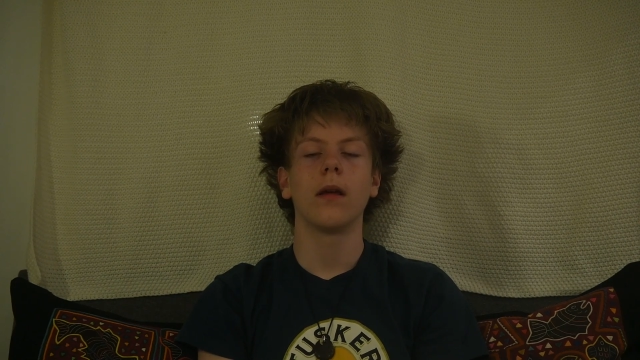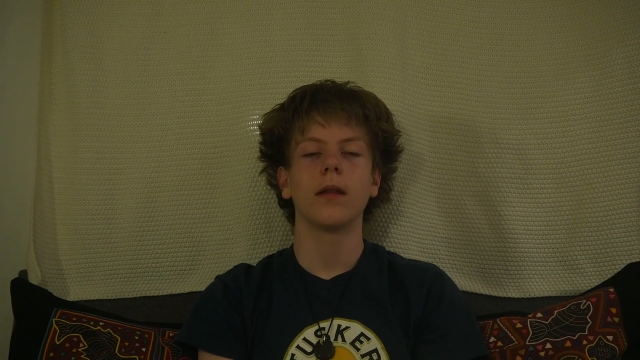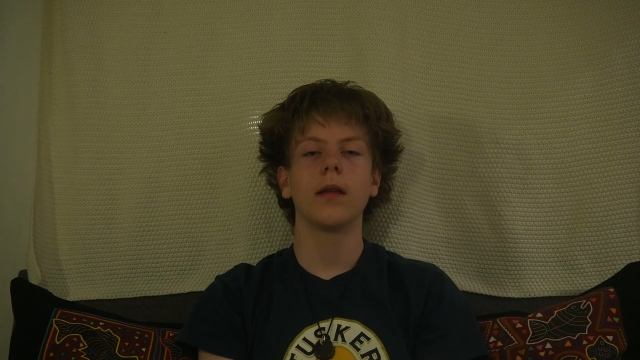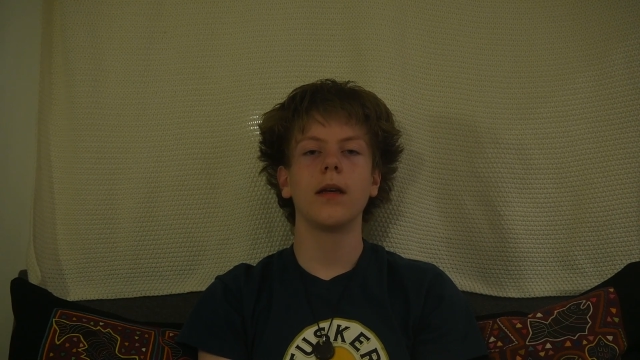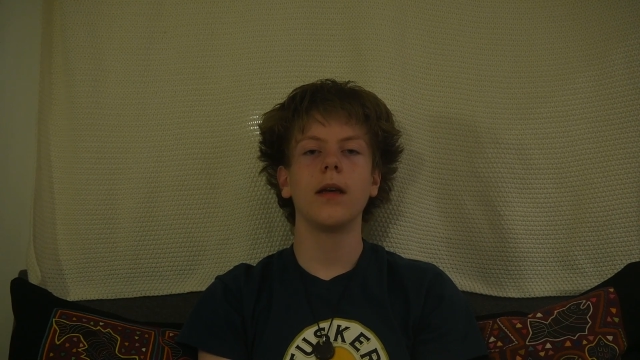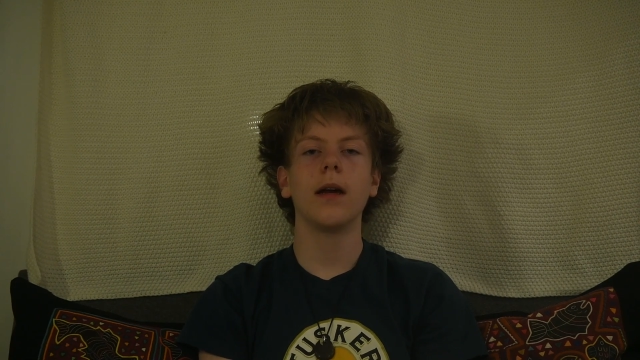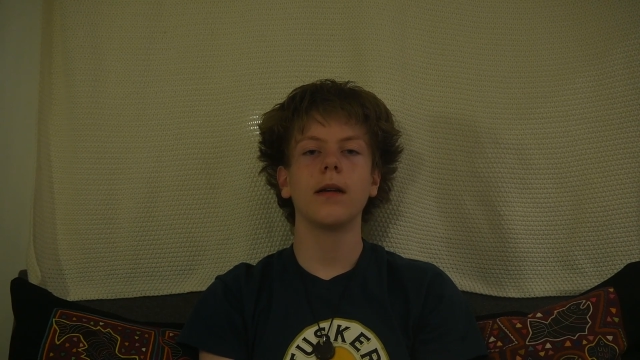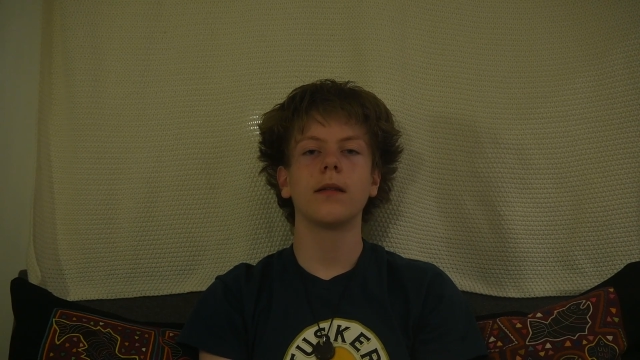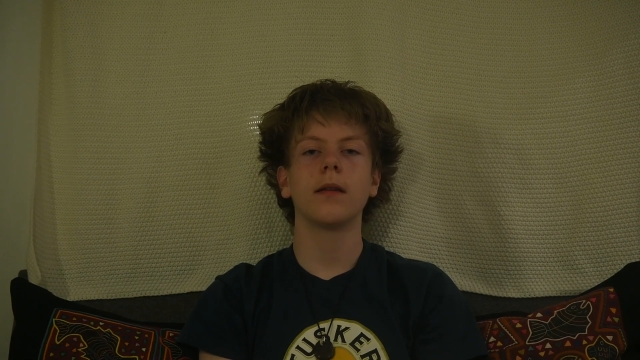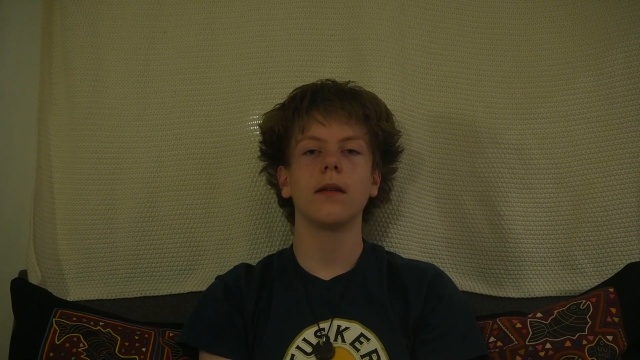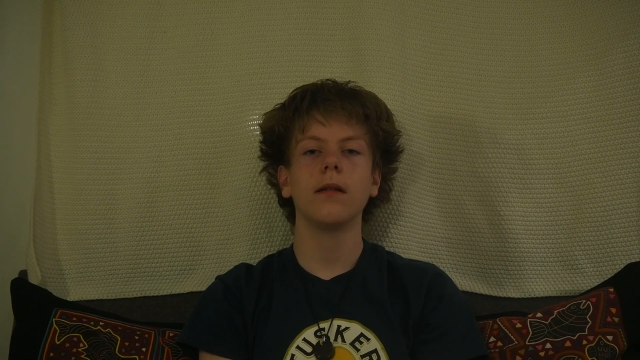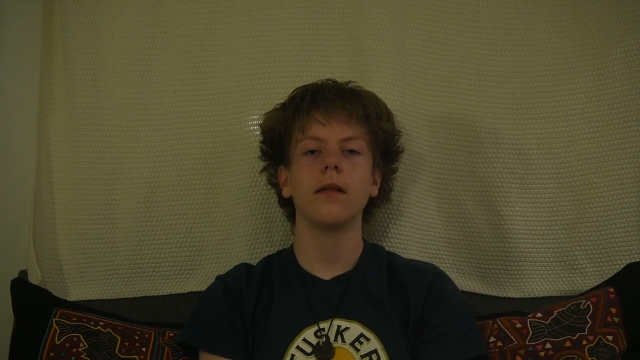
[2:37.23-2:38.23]
The
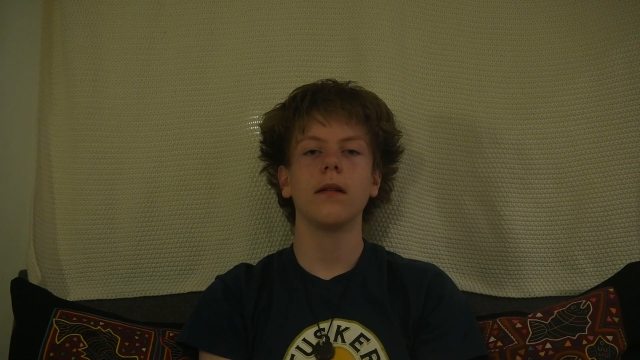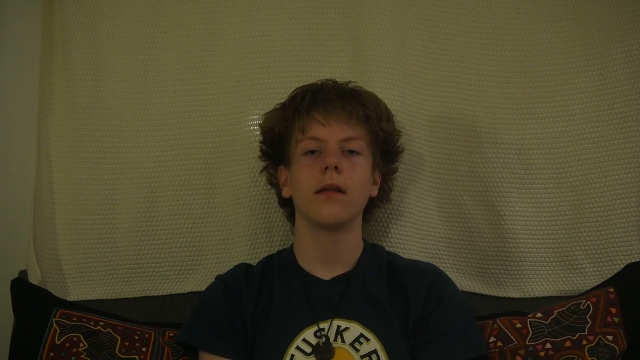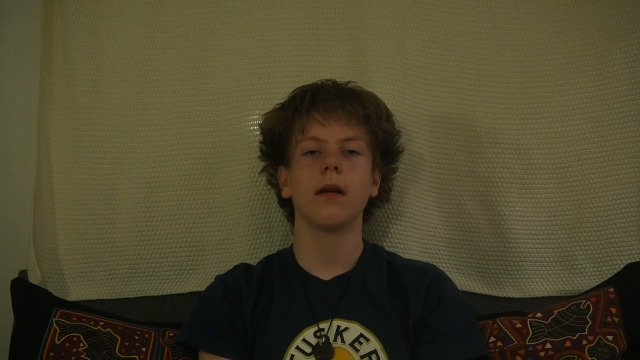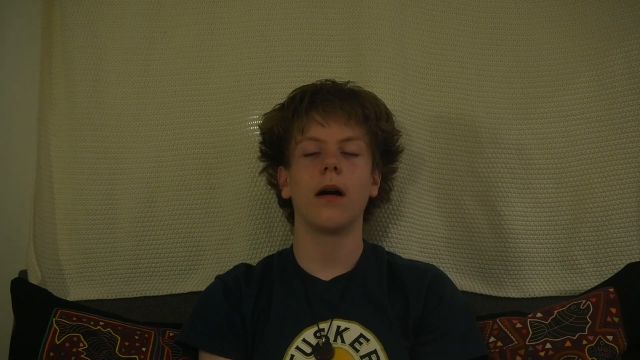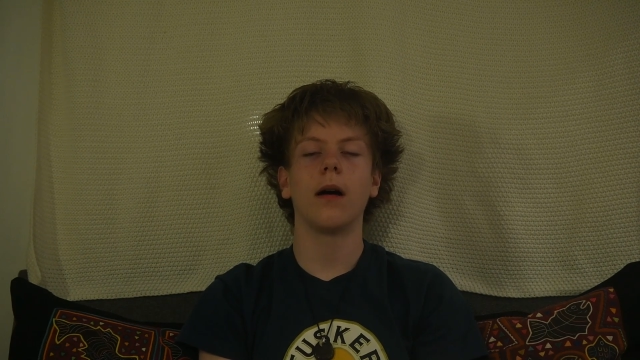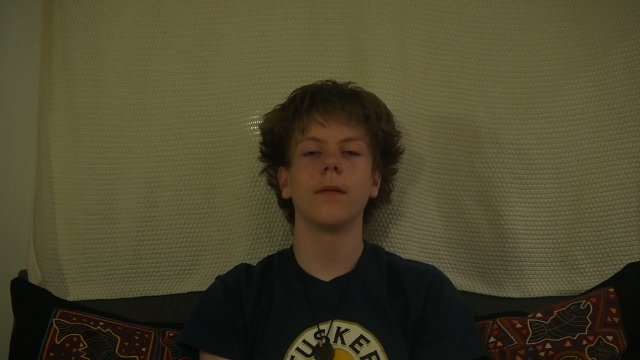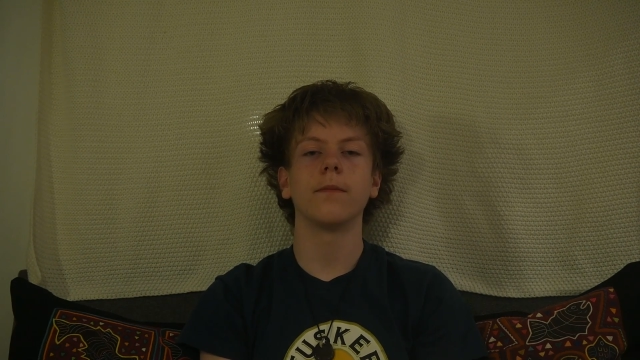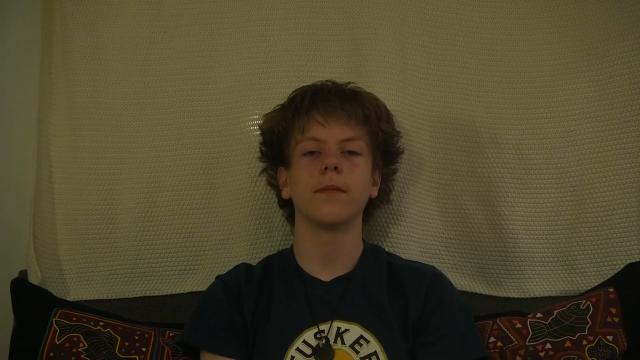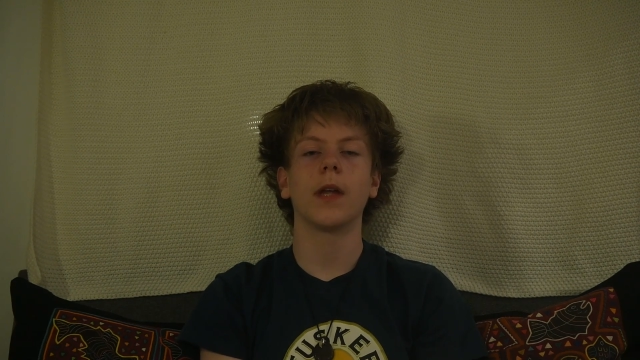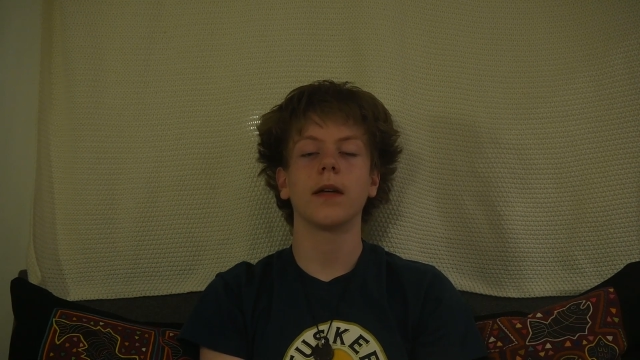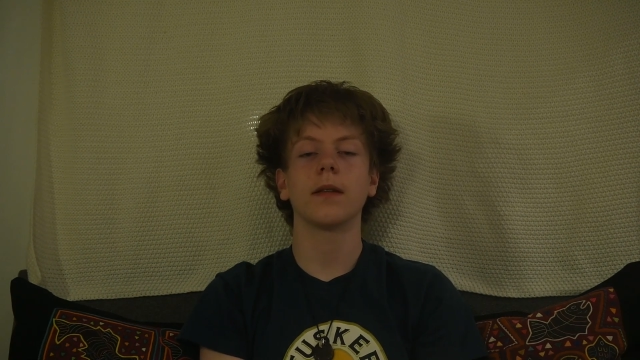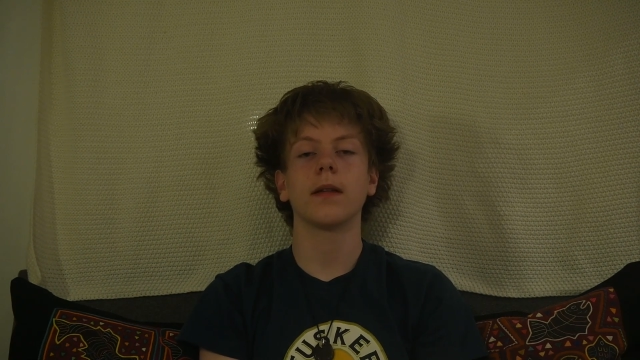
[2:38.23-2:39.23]
EIC,
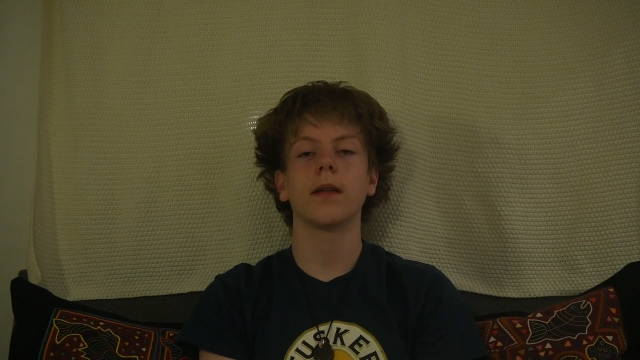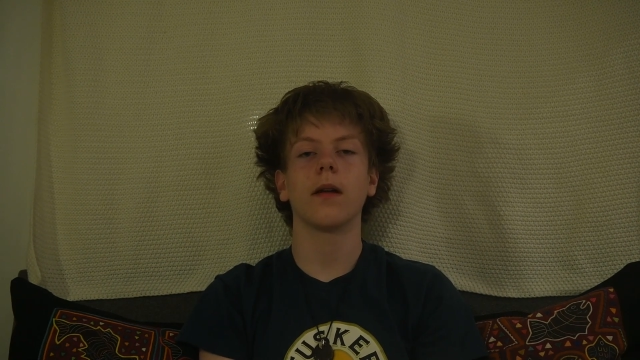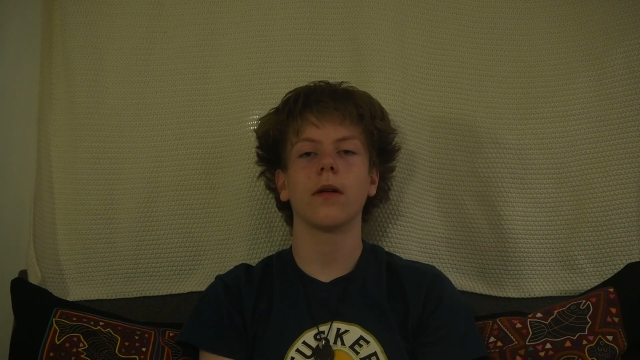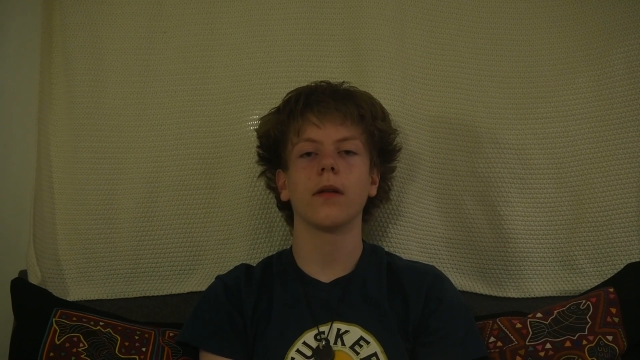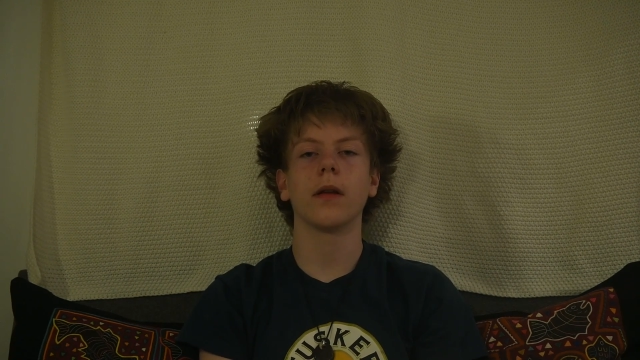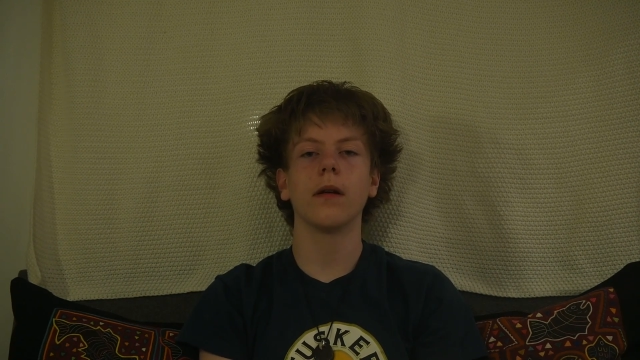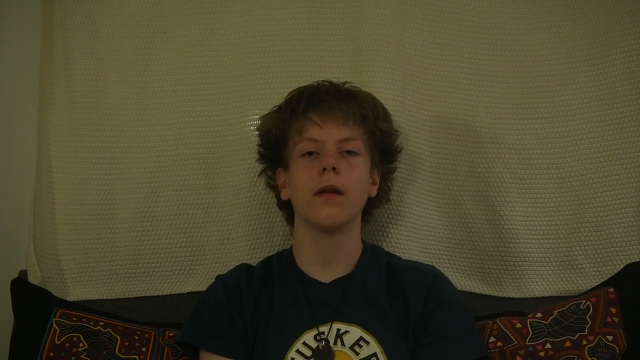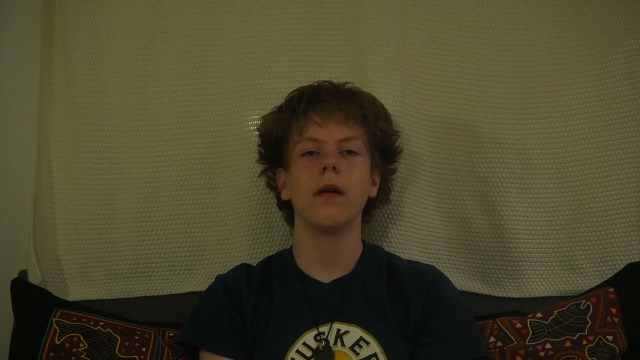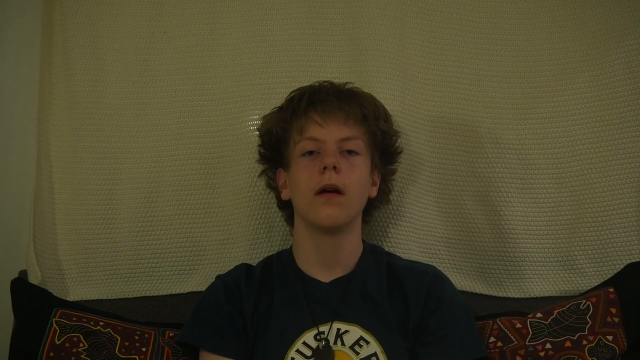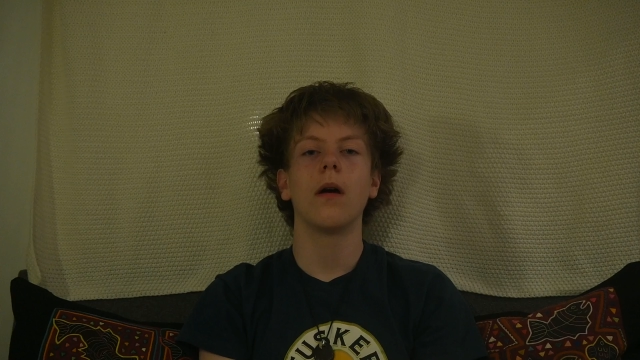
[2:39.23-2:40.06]
as I said earlier,